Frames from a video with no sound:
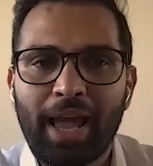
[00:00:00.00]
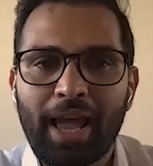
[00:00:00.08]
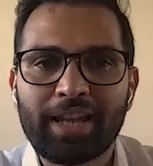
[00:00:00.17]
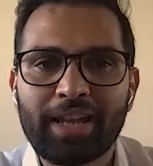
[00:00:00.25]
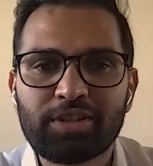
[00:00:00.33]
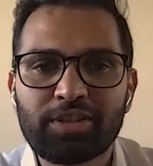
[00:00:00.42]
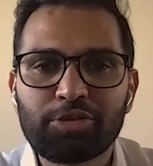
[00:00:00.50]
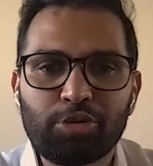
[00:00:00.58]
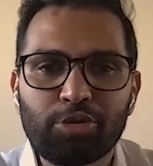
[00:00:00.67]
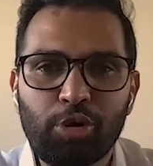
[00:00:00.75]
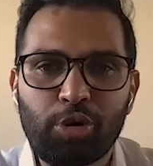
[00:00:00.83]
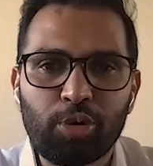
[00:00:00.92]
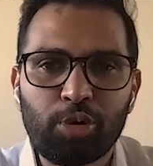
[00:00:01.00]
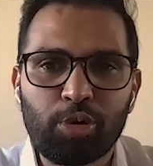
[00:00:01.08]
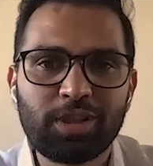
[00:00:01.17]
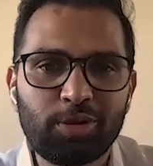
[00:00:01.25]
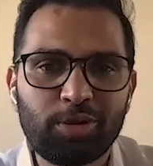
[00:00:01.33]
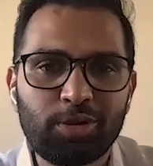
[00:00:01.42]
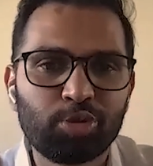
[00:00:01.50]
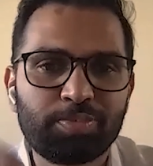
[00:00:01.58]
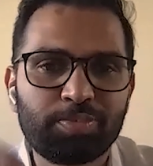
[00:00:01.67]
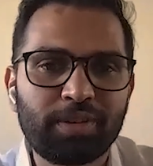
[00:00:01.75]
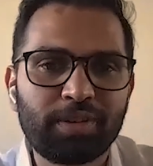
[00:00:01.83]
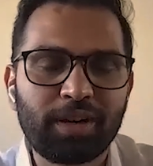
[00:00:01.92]
And just to close the
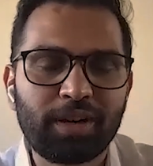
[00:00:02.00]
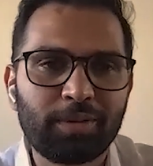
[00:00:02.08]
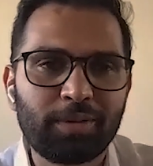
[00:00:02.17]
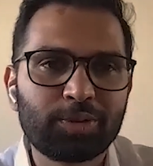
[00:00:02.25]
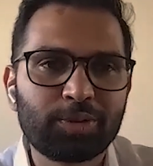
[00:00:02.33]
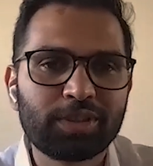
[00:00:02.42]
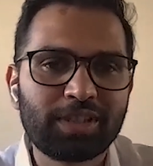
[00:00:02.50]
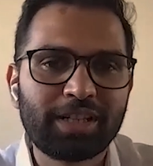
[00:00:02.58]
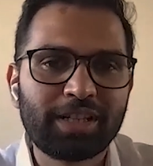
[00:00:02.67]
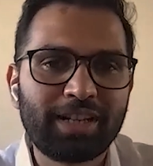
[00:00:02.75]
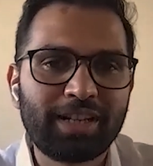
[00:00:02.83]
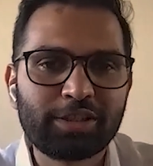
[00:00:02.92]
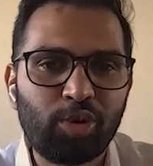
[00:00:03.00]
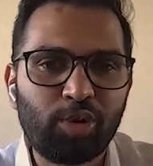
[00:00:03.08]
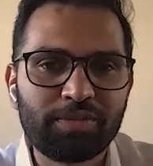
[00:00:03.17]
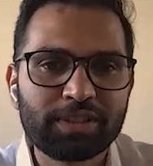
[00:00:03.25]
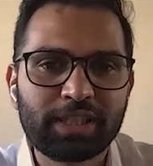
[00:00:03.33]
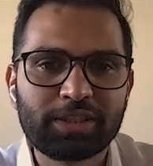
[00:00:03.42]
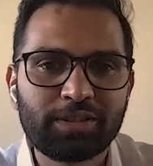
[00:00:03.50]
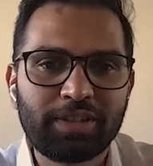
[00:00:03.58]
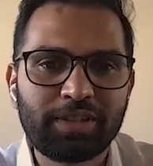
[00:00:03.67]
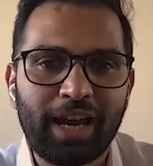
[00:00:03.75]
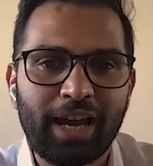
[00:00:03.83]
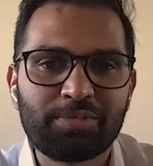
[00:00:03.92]
loop, which was an interesting
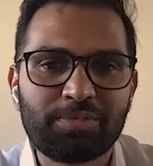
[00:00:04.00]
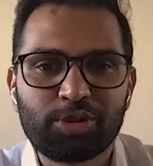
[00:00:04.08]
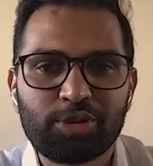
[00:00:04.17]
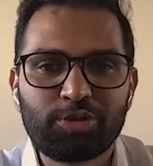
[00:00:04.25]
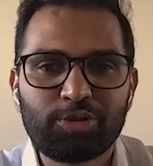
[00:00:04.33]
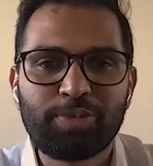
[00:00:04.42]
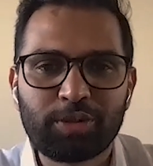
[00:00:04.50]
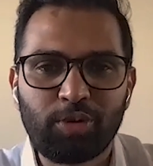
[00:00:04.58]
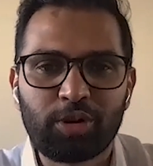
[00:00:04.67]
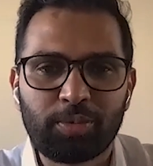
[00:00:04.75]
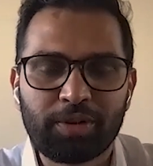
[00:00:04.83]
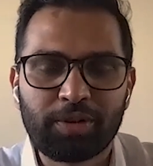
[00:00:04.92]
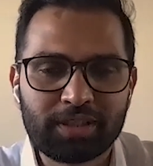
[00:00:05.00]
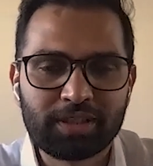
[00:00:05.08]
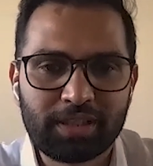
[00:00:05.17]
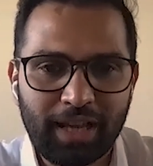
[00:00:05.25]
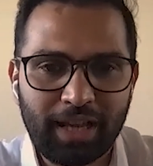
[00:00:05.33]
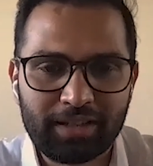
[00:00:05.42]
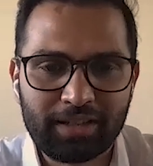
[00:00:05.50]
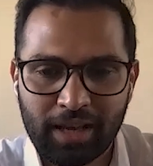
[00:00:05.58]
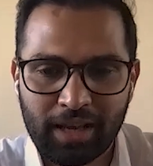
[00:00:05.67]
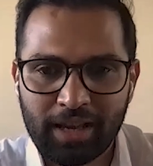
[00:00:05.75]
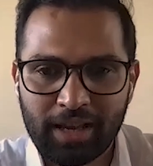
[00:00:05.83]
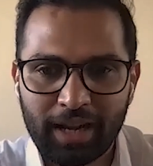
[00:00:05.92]
conversation we had, because when you speak to entrepreneurs and
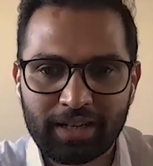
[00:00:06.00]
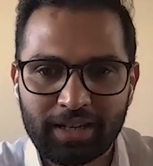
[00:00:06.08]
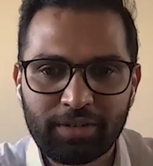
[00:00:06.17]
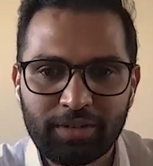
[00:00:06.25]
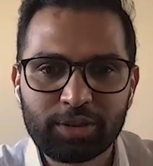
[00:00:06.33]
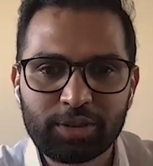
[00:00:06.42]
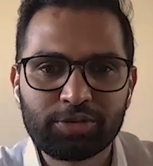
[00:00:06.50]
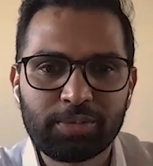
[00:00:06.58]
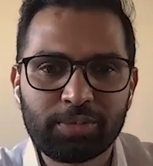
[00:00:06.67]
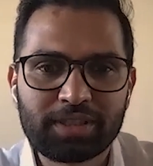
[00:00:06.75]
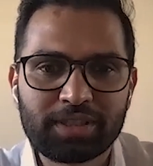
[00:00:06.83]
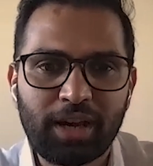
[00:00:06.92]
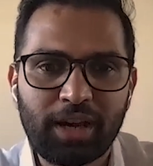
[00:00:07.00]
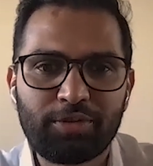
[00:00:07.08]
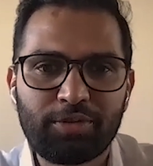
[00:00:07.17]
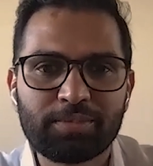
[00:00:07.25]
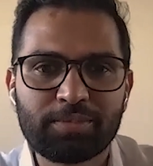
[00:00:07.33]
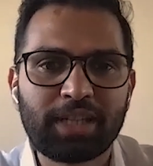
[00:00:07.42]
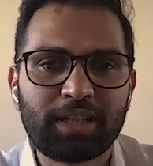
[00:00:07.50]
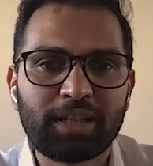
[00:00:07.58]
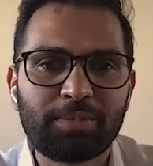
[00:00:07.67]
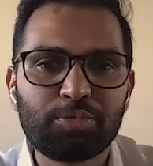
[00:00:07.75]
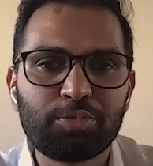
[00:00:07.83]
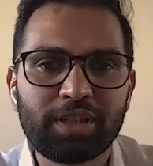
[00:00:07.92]
individuals from the
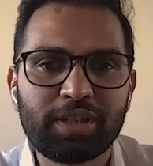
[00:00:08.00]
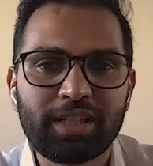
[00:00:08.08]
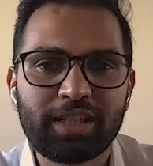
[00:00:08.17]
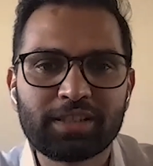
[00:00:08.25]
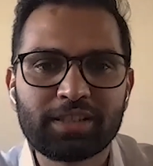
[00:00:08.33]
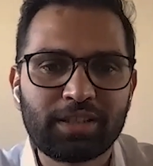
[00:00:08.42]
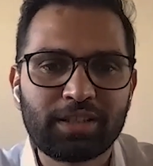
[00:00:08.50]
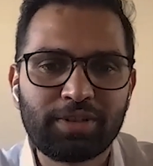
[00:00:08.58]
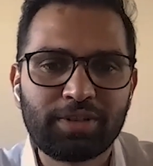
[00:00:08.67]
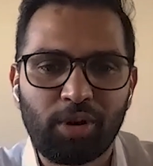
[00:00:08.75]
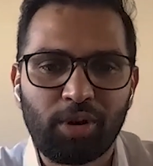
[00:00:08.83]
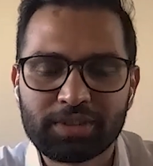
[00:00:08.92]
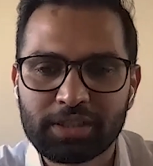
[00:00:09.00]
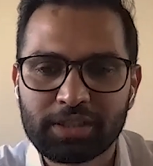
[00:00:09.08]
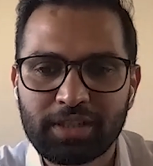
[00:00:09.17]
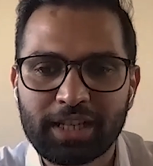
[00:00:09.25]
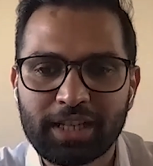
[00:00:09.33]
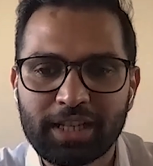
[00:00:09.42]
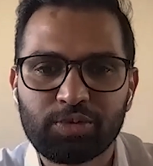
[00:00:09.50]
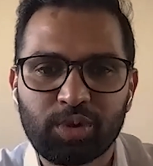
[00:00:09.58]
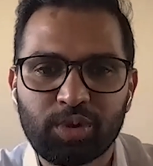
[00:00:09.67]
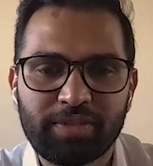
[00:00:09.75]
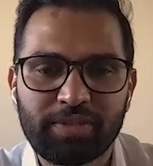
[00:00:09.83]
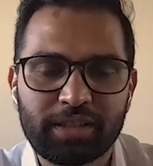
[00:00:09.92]
startup community, it's a different conversation as you
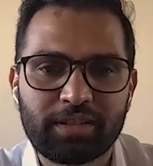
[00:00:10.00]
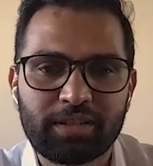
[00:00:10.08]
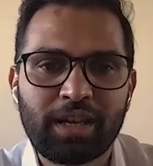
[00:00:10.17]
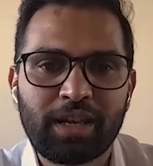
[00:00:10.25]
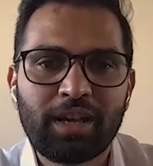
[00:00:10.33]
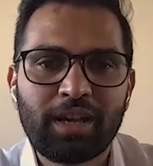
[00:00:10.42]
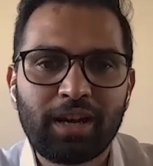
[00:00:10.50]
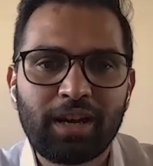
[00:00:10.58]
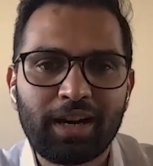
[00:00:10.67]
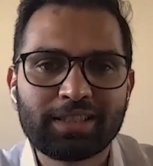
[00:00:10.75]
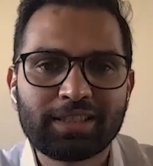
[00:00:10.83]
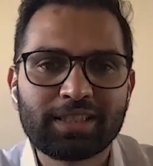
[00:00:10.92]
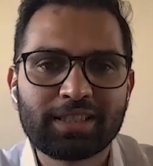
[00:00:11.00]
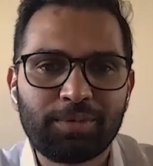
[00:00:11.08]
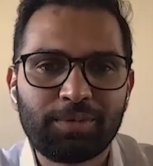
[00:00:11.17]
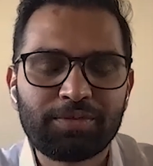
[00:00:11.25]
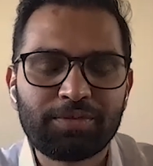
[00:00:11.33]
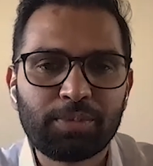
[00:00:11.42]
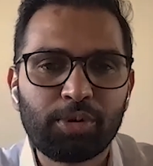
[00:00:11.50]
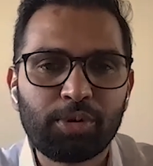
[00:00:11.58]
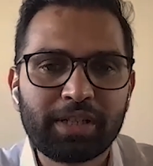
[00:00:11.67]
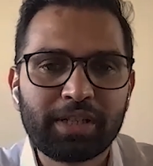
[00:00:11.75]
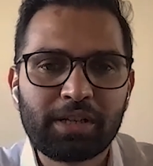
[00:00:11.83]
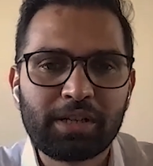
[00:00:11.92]
would with, say, someone with a
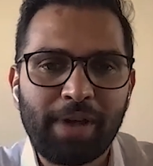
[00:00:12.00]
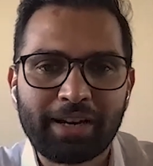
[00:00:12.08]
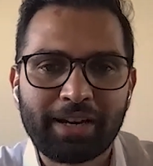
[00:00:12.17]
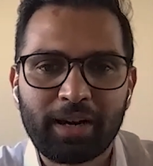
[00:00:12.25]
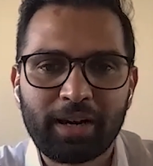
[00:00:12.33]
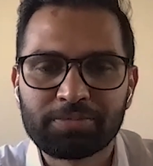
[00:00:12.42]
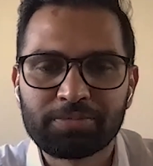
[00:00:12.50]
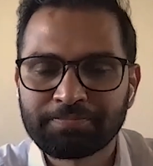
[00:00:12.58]
political background.